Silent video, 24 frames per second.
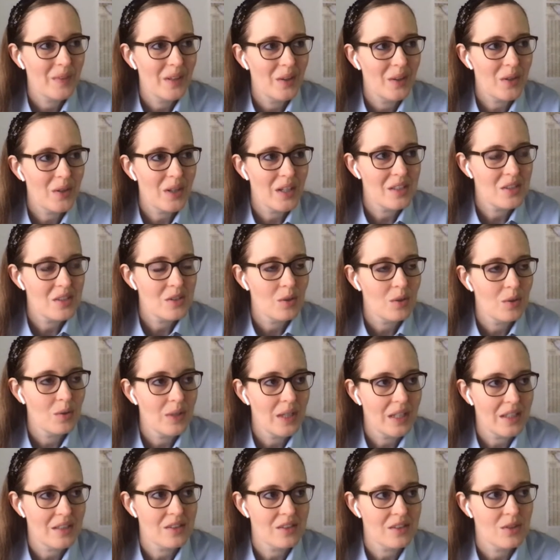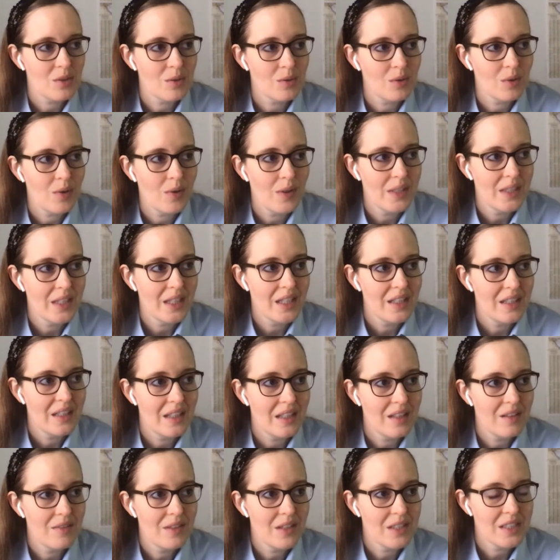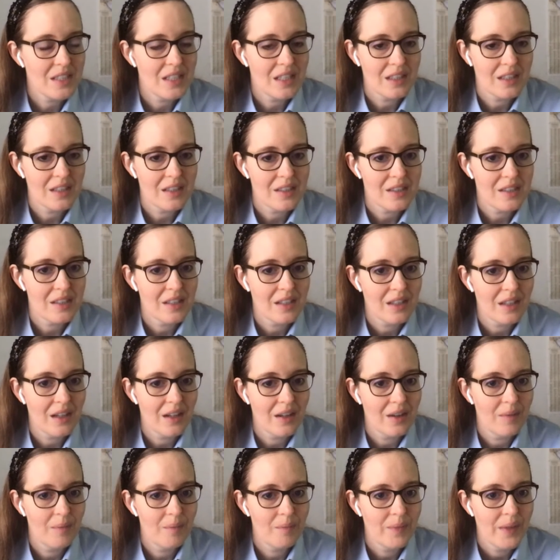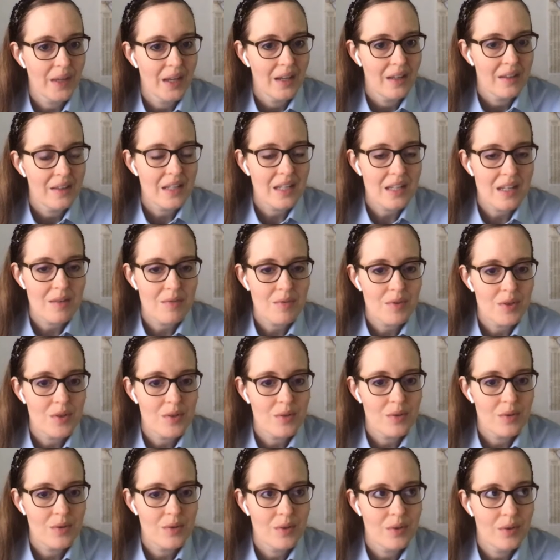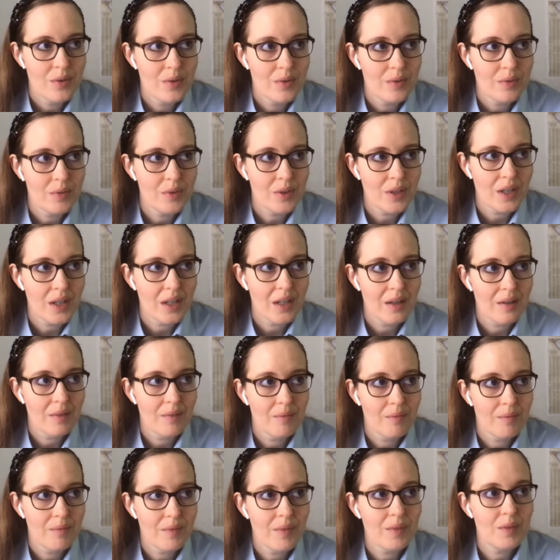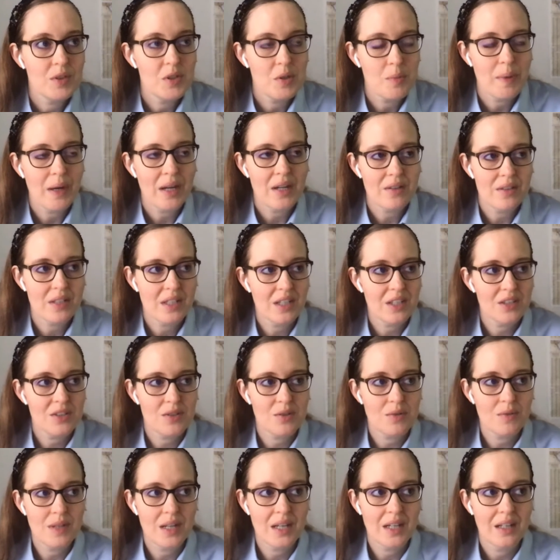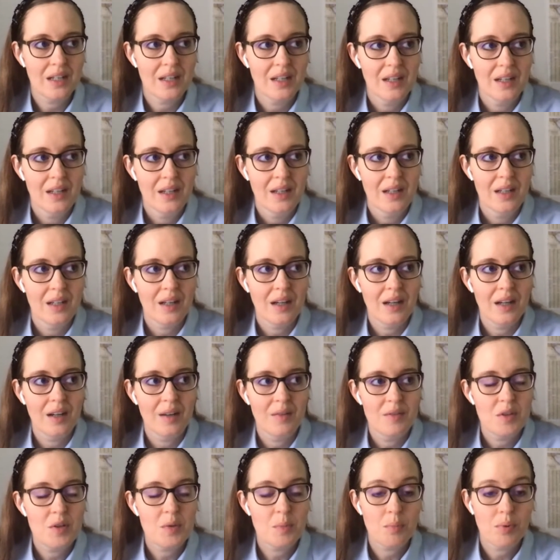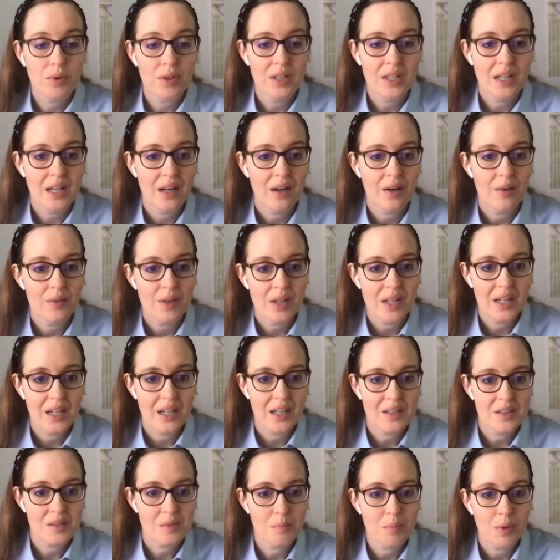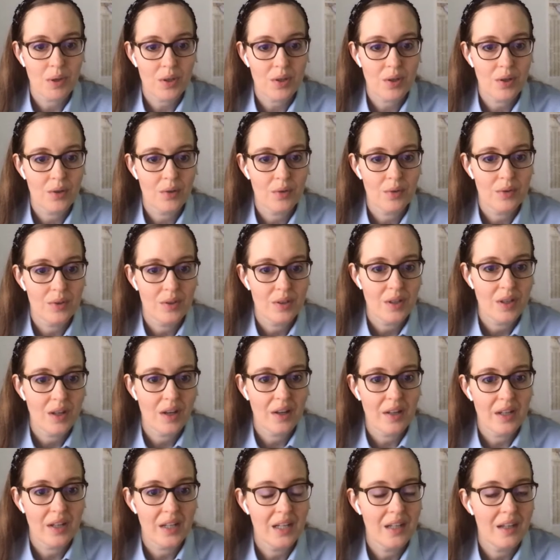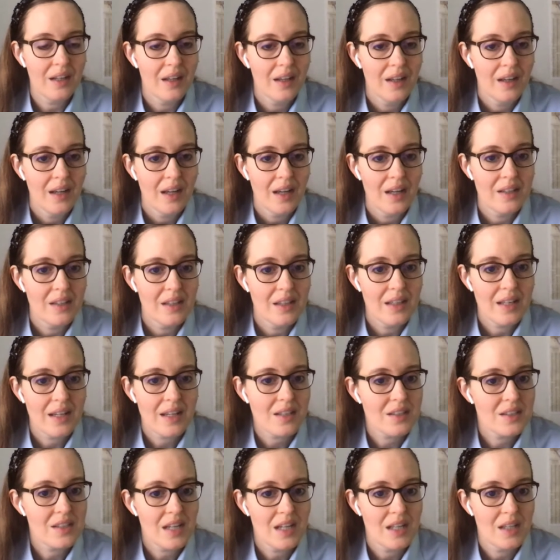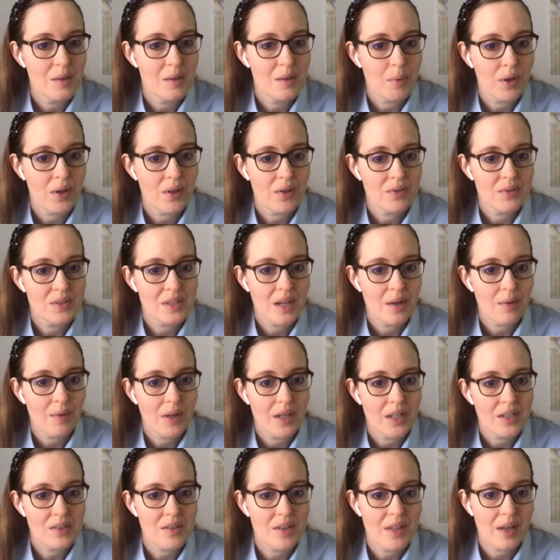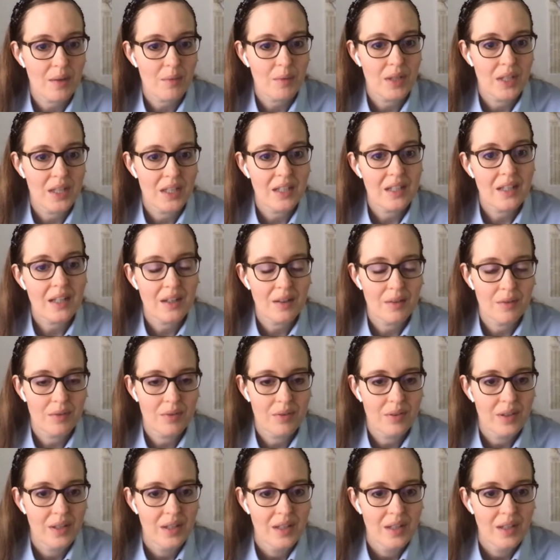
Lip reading: okay, so yes, so go online, get advance tickets. They give you, when you buy your tickets, you get, you can print it out and it has a barcode on it, and then they can scan the barcodes that way. So that way it kind of,